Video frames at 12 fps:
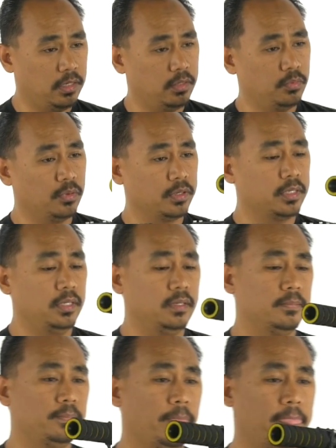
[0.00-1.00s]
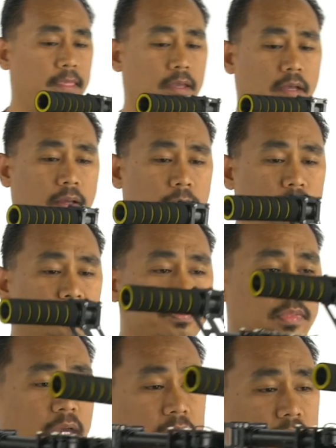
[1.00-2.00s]
working.
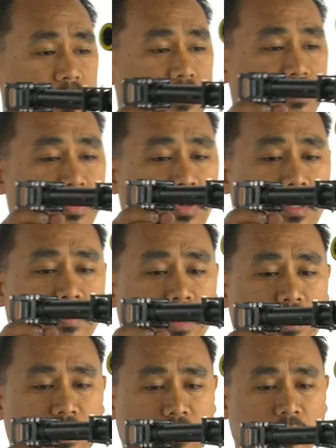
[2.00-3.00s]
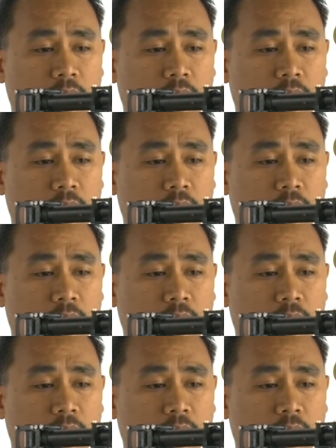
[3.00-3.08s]
That is pretty much